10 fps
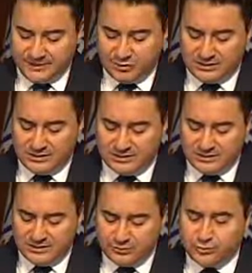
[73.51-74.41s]

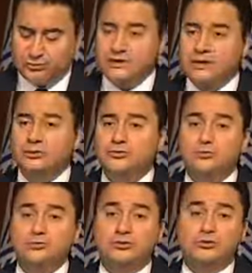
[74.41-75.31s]
Babacan signed off on
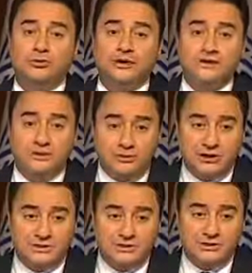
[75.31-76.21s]
a transaction
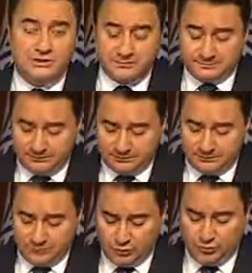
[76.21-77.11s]
in the alleged
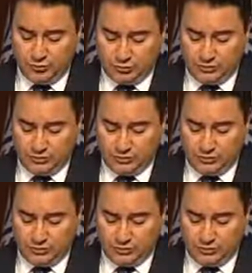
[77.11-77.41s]
money laundering